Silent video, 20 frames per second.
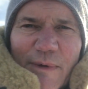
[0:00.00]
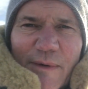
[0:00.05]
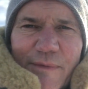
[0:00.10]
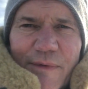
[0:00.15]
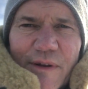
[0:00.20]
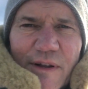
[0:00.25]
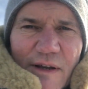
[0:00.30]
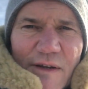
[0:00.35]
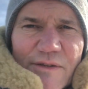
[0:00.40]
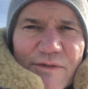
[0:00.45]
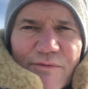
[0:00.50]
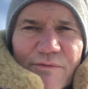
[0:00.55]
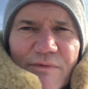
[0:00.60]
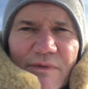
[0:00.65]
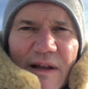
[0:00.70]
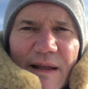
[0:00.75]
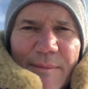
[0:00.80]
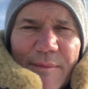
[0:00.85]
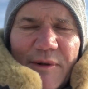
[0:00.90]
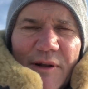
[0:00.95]
videos,
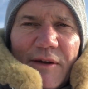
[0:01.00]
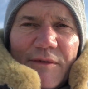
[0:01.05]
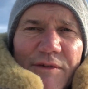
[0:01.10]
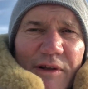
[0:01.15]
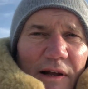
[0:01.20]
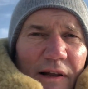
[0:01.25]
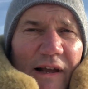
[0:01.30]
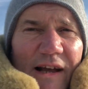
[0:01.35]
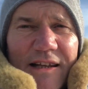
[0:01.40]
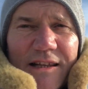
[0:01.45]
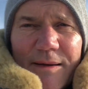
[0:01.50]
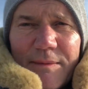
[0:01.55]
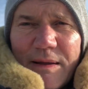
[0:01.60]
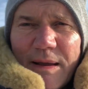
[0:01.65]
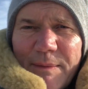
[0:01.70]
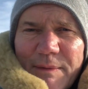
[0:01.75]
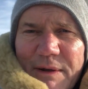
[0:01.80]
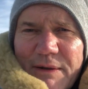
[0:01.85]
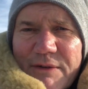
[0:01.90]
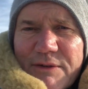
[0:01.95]
let me know. If you don't like them, let
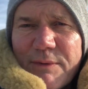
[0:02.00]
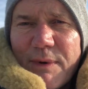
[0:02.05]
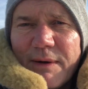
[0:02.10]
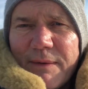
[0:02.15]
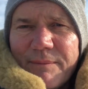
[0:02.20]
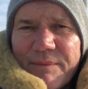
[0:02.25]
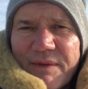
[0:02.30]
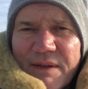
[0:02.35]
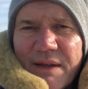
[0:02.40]
me know as well.